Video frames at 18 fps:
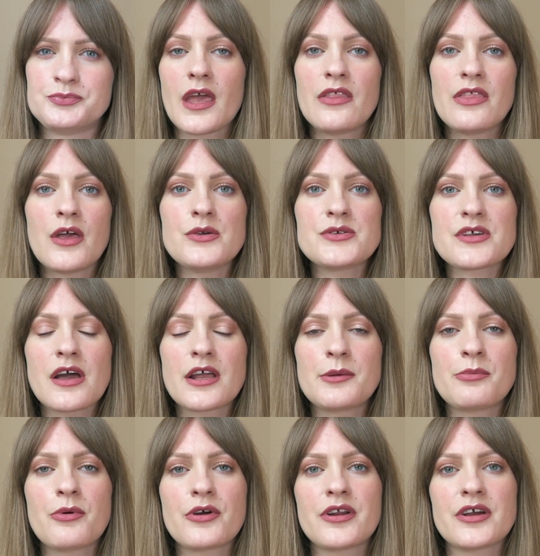And those
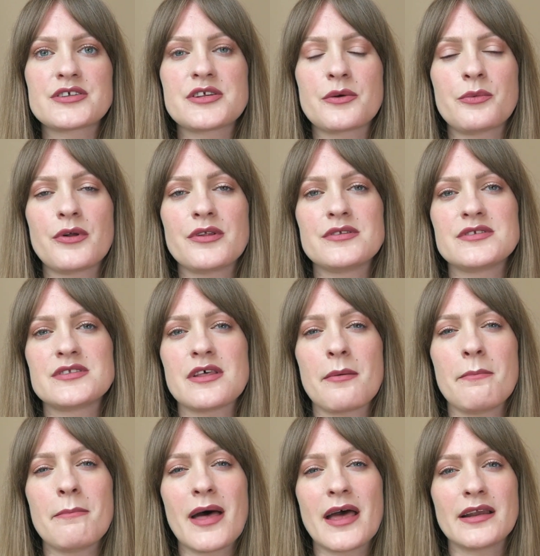kind of products are ones
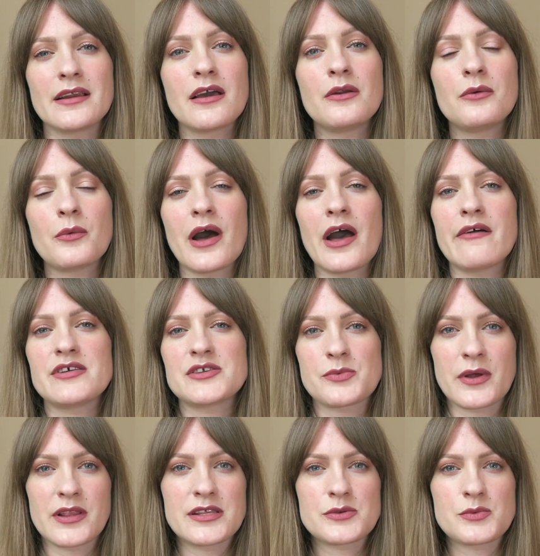that men can wear
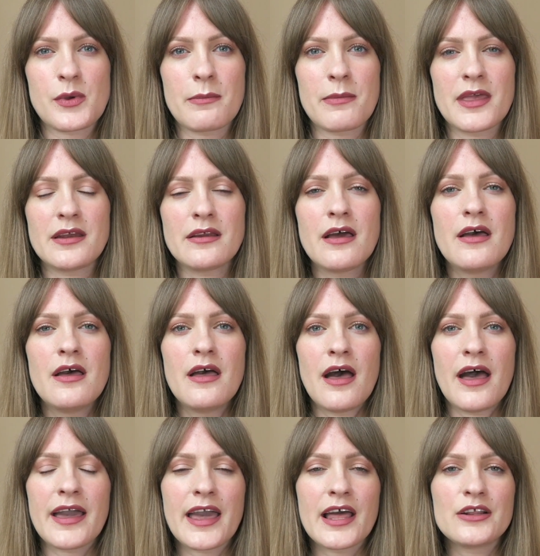as well as women.
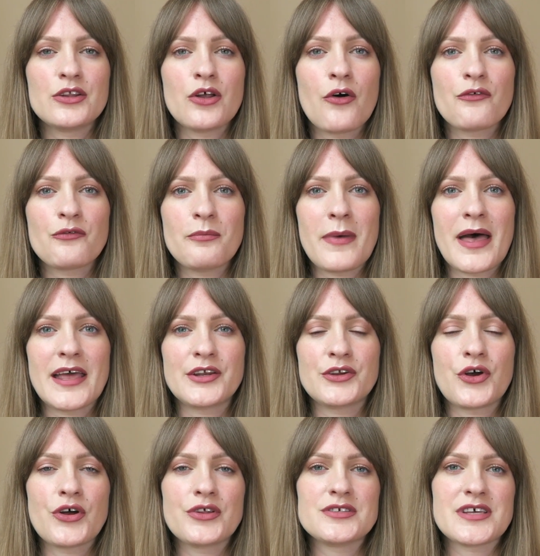I get a lot of
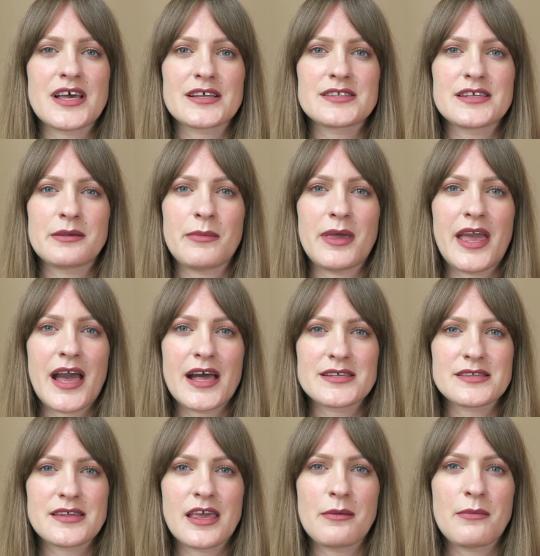men contacting me,
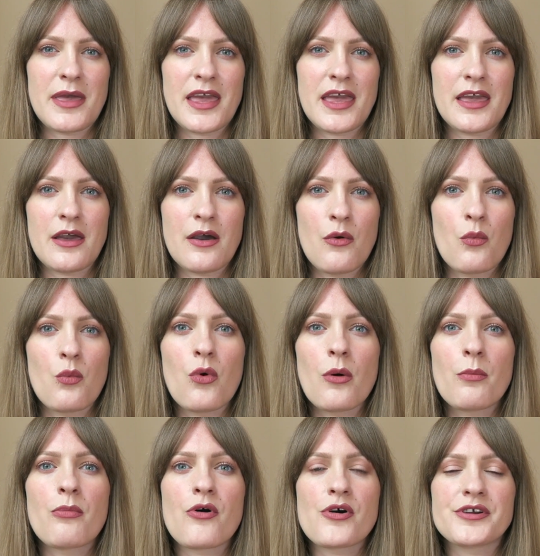asking me
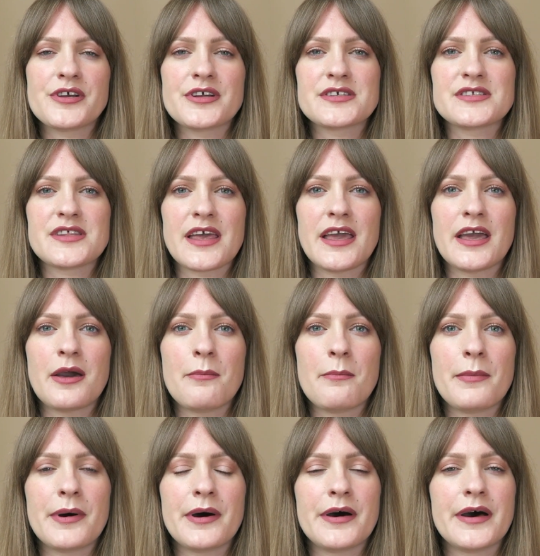what products they
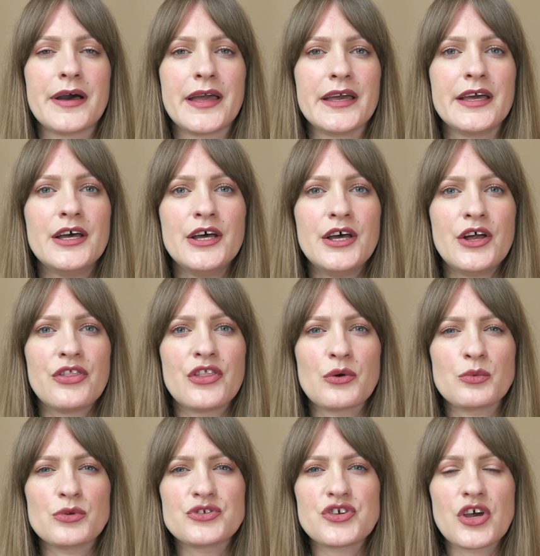can buy
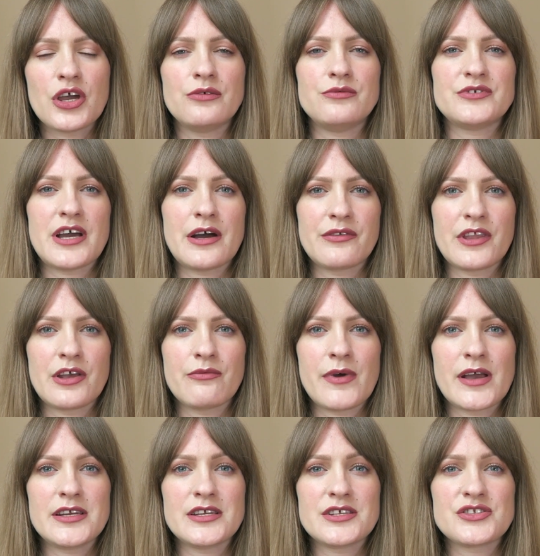that will tone down their
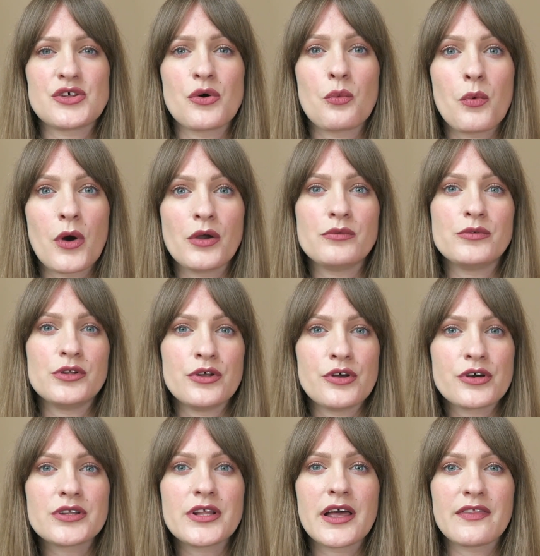redness, that won't
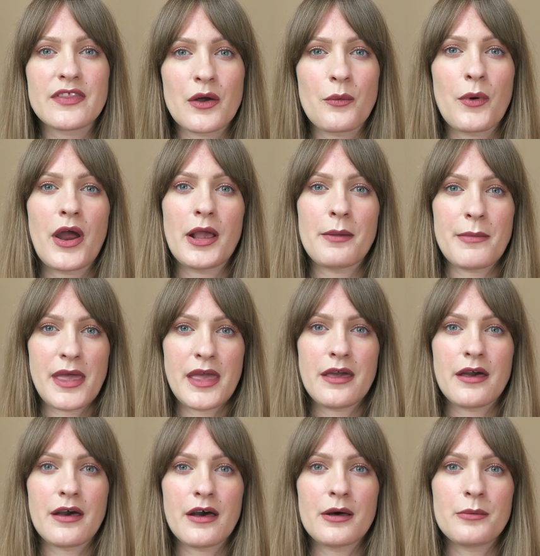look like they're wearing
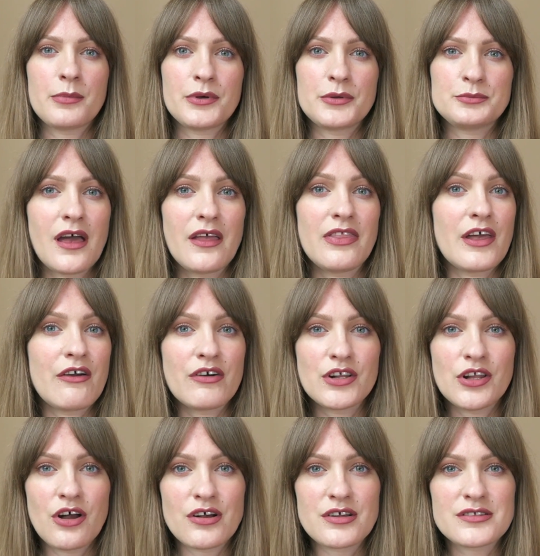makeup. And there
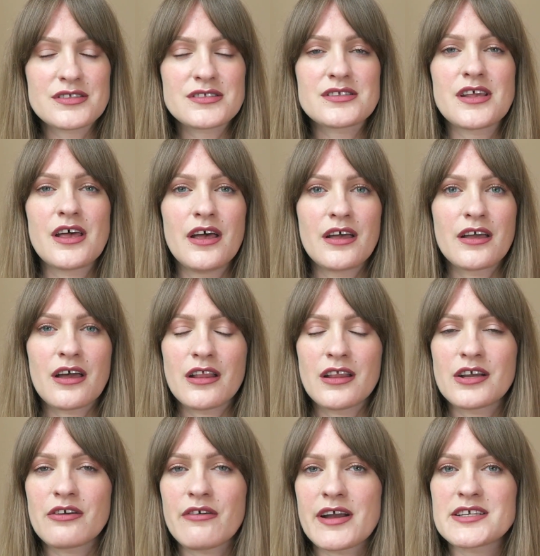are lots.
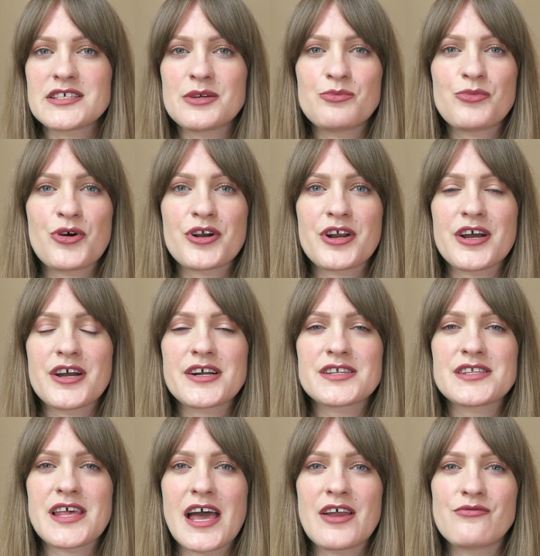Color correcting
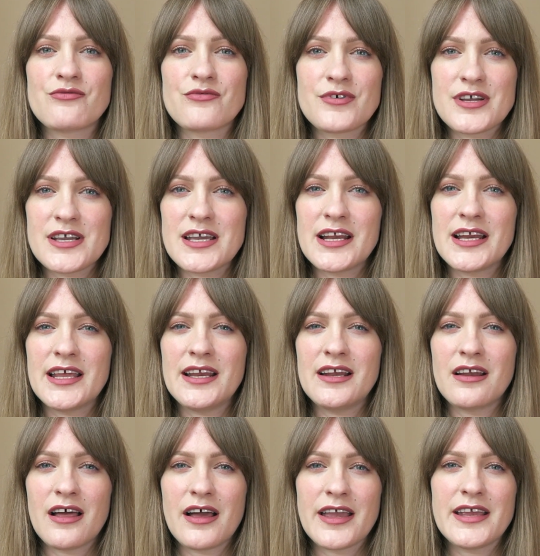products and
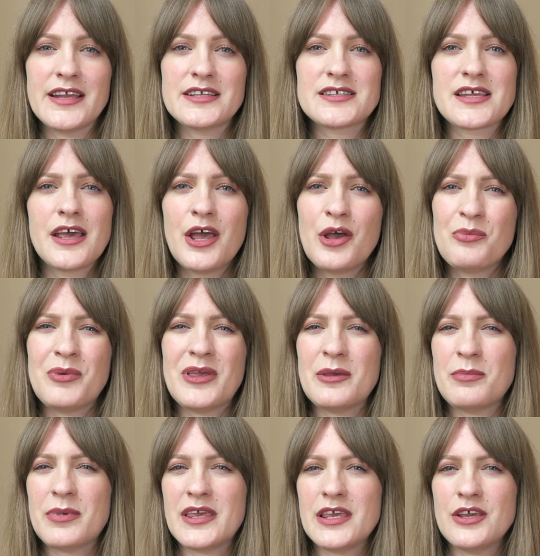really light
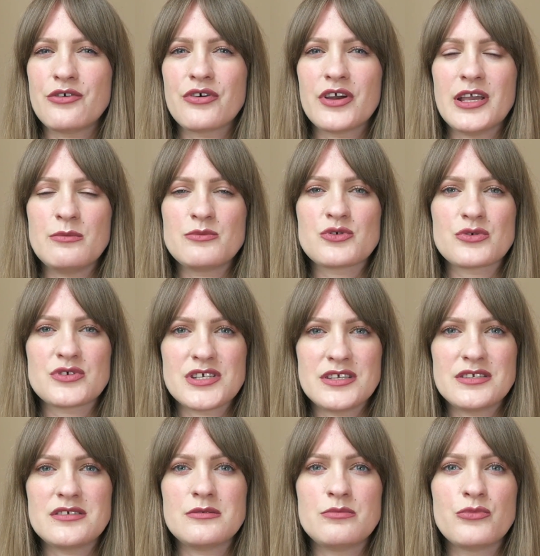BB creams or
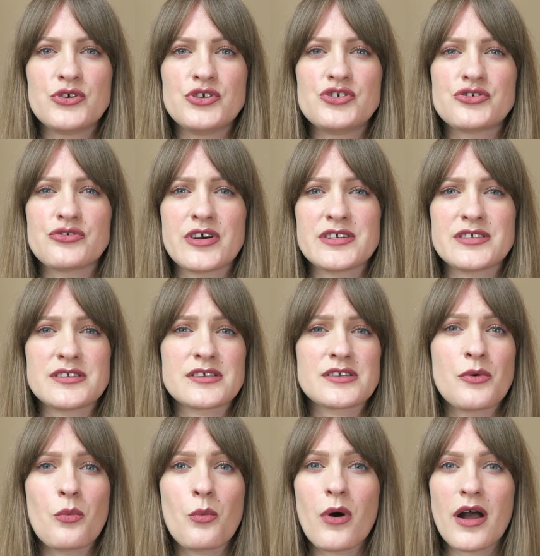tinted
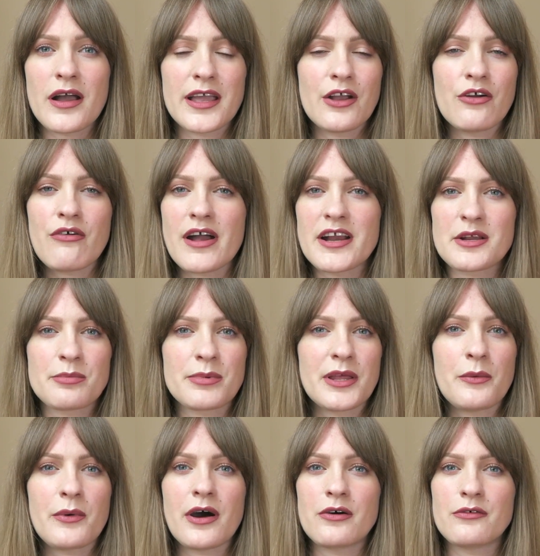moisturizers can work
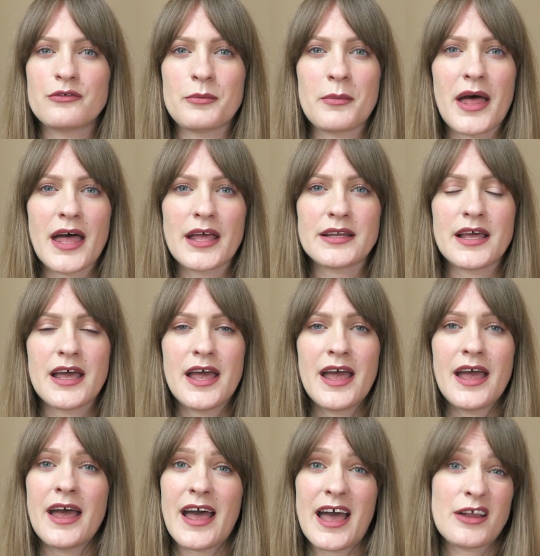incredibly well for men
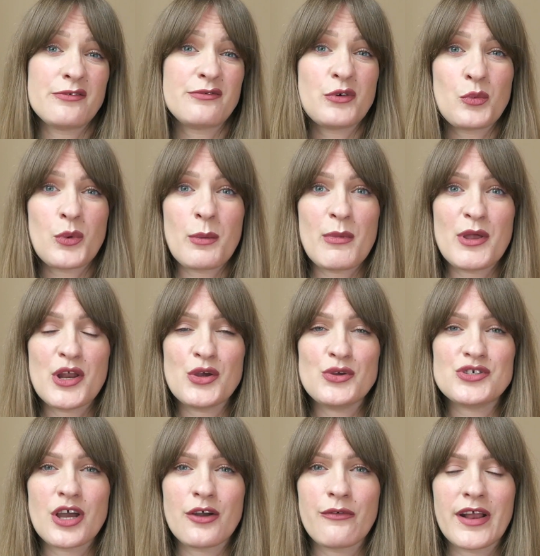and for women
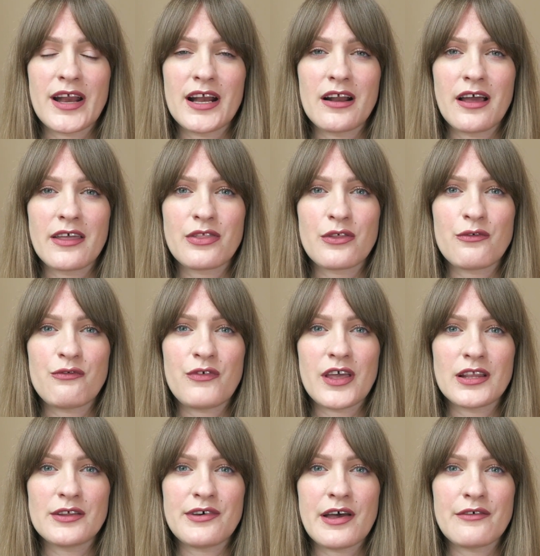who don't really like the
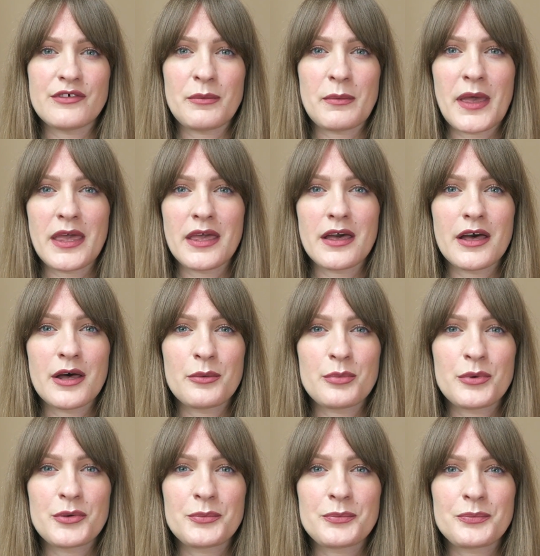feel of heavy
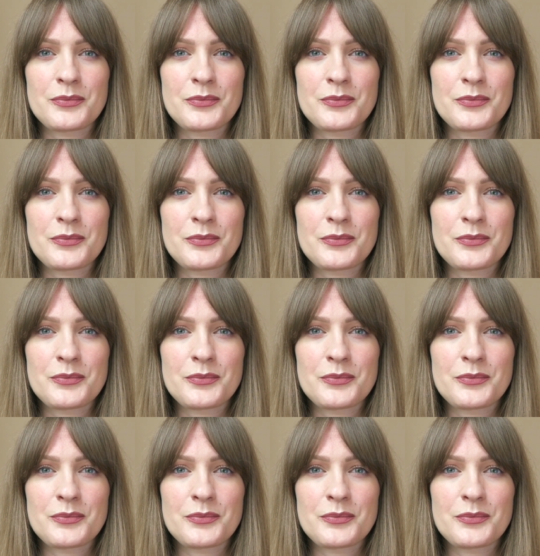makeup.